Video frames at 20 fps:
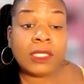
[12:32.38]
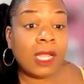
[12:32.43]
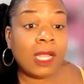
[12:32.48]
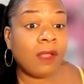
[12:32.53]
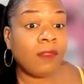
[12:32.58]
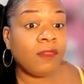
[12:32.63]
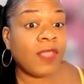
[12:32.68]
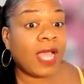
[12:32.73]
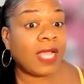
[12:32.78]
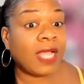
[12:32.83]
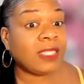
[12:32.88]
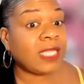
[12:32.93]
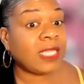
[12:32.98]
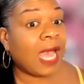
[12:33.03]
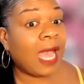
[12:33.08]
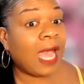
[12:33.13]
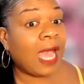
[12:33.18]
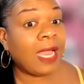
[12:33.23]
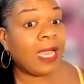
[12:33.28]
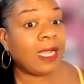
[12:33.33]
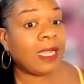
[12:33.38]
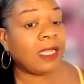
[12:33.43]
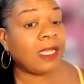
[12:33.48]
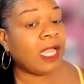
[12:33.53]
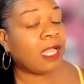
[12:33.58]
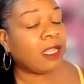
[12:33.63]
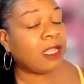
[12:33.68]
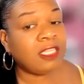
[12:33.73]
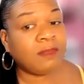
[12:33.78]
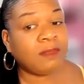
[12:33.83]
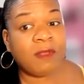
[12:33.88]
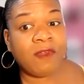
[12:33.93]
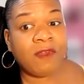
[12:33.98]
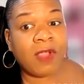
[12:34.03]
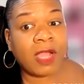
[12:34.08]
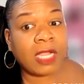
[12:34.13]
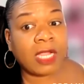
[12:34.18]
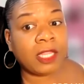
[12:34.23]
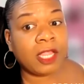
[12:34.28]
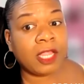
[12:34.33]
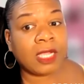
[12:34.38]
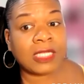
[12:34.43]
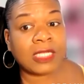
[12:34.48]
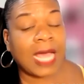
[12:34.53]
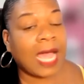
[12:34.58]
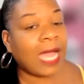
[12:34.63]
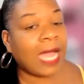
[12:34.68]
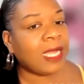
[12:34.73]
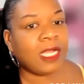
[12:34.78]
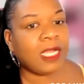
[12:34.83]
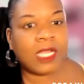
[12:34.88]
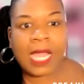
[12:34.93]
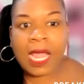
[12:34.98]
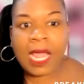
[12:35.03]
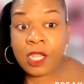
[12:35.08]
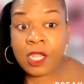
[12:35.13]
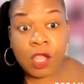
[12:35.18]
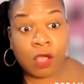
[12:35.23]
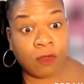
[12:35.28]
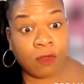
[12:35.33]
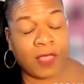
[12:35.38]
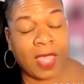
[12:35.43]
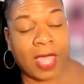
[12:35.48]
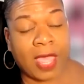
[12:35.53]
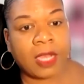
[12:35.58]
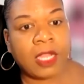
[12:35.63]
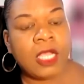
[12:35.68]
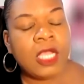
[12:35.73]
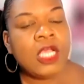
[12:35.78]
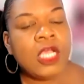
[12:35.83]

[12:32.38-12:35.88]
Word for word: now that's I now let's be very clear because I did not know that.